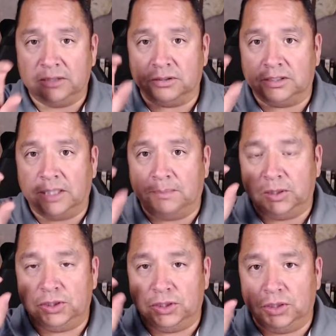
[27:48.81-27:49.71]
step that
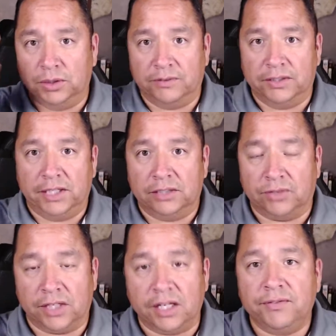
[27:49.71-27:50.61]
you could do every day, is
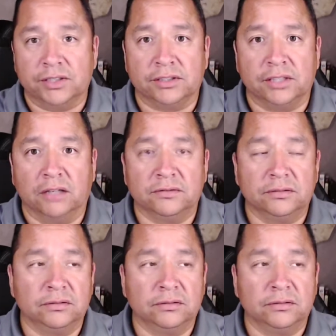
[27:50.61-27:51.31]
forgive yourself.